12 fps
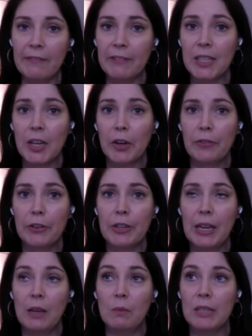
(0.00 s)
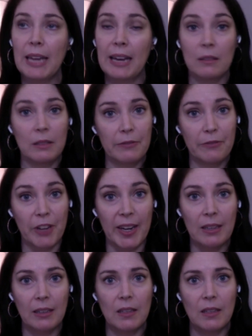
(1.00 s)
photographer named Natalie Frank,